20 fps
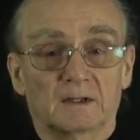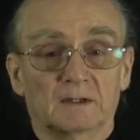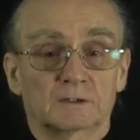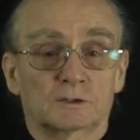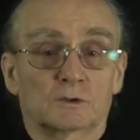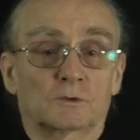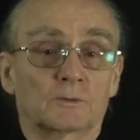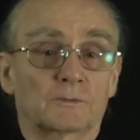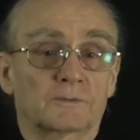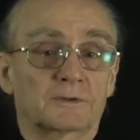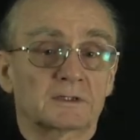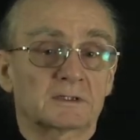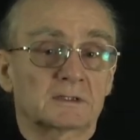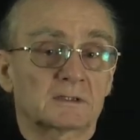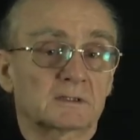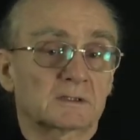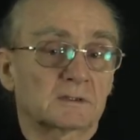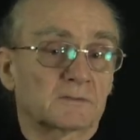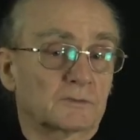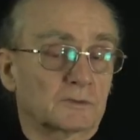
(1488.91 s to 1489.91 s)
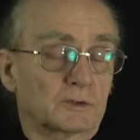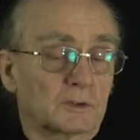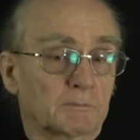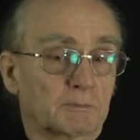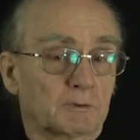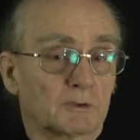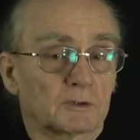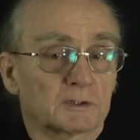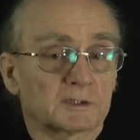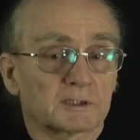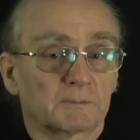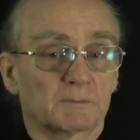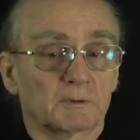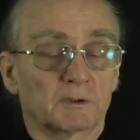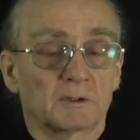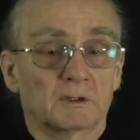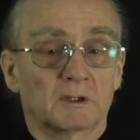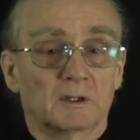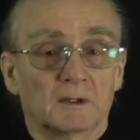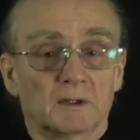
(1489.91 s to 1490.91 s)
So this is a very
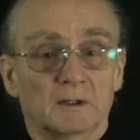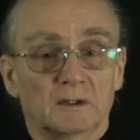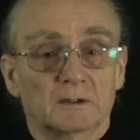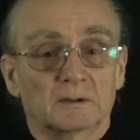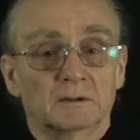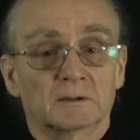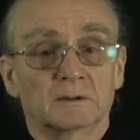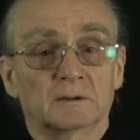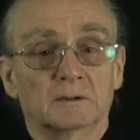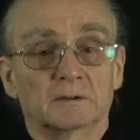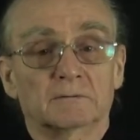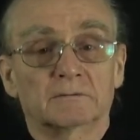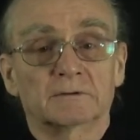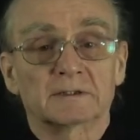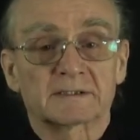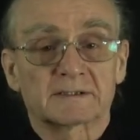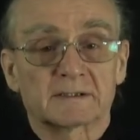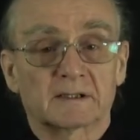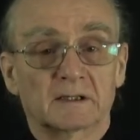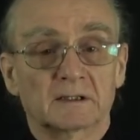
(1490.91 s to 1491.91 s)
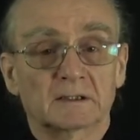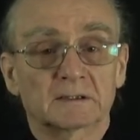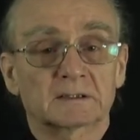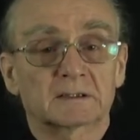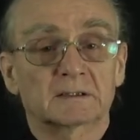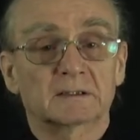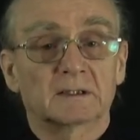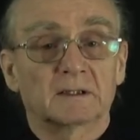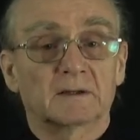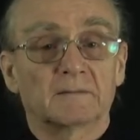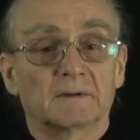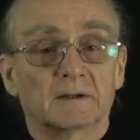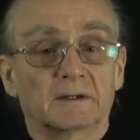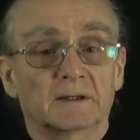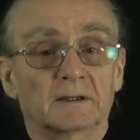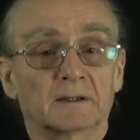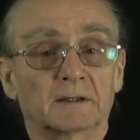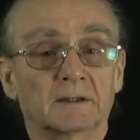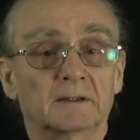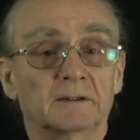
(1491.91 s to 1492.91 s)
plausible result,
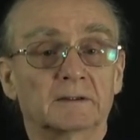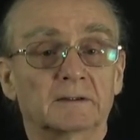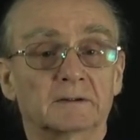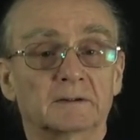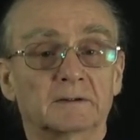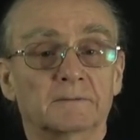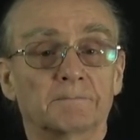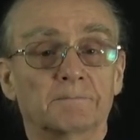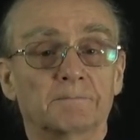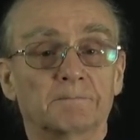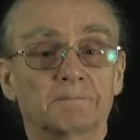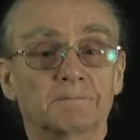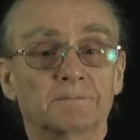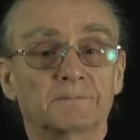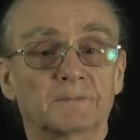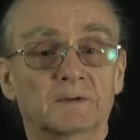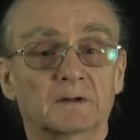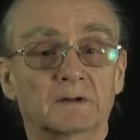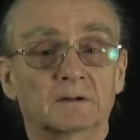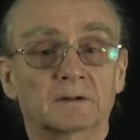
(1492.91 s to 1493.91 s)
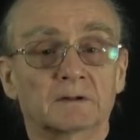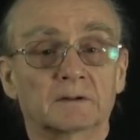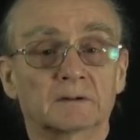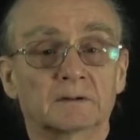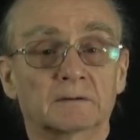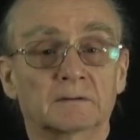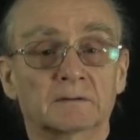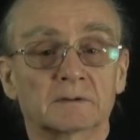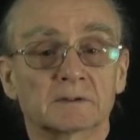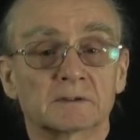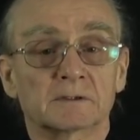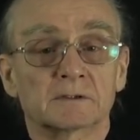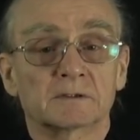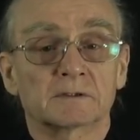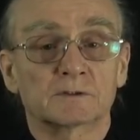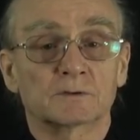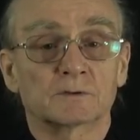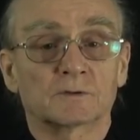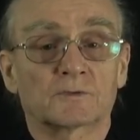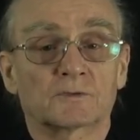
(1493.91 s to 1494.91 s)
and
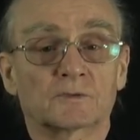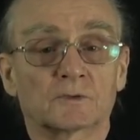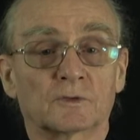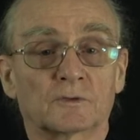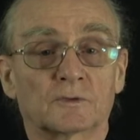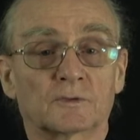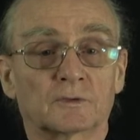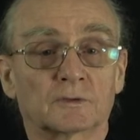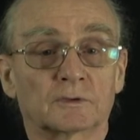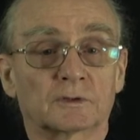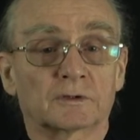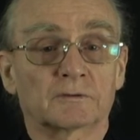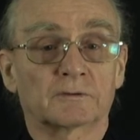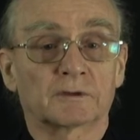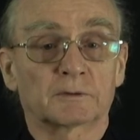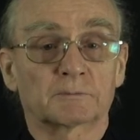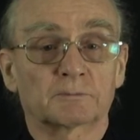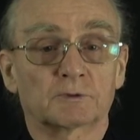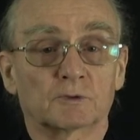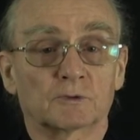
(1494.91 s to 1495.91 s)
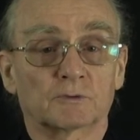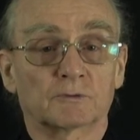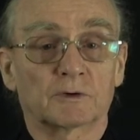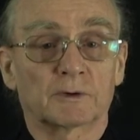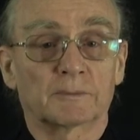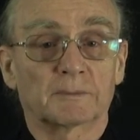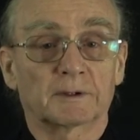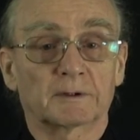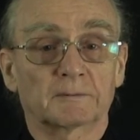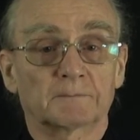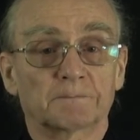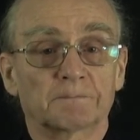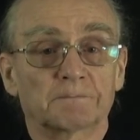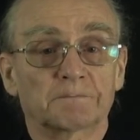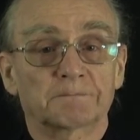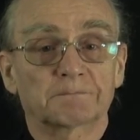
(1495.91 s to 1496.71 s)
is useful for direct programming.